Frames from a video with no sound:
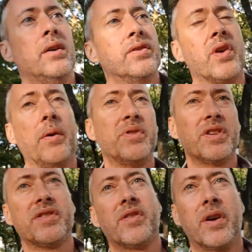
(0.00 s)
So I was
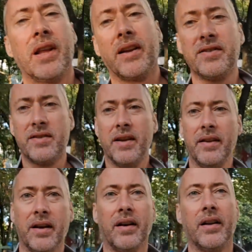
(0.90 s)
just sort of like sitting
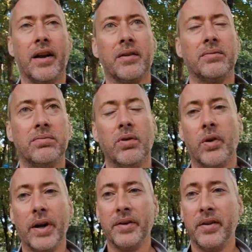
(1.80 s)
there like, what
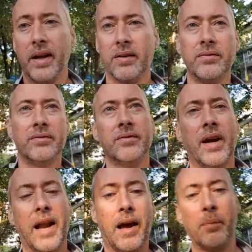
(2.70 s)
do I do now?
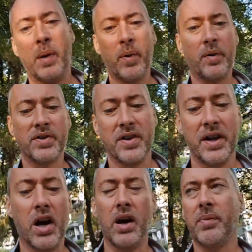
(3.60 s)
And I remember I was
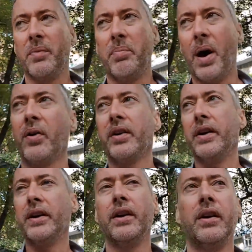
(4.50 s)
sitting on my
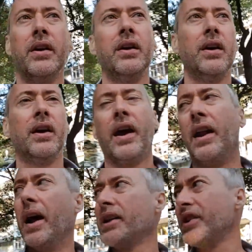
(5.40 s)
balcony and
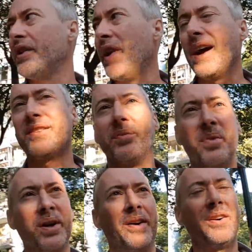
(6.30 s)
I actually cracked a
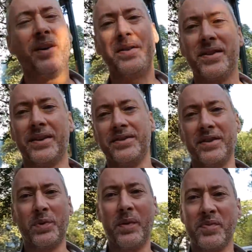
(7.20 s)
beer. I was like, is
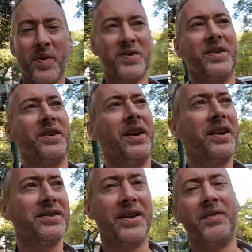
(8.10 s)
this what I'm supposed to do now?
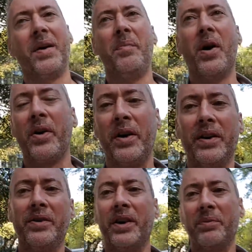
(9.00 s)
Sit on my balcony
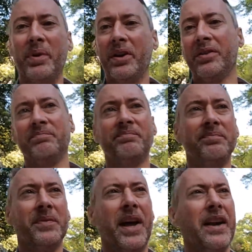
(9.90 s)
and drink beer?
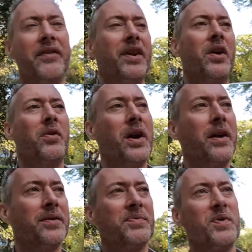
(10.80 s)
I didn't even know what I
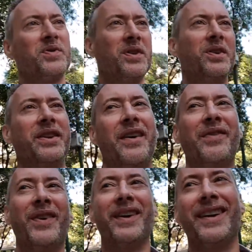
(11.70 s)
was supposed to do at that
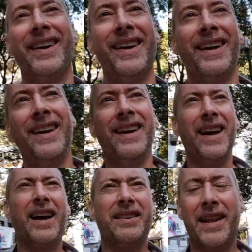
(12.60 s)
point.
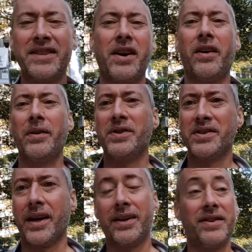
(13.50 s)
That's how I was just
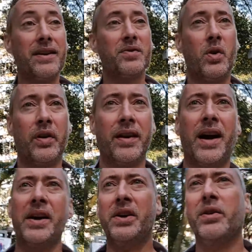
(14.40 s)
like, because that was the only thing
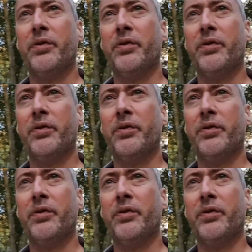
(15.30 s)
I knew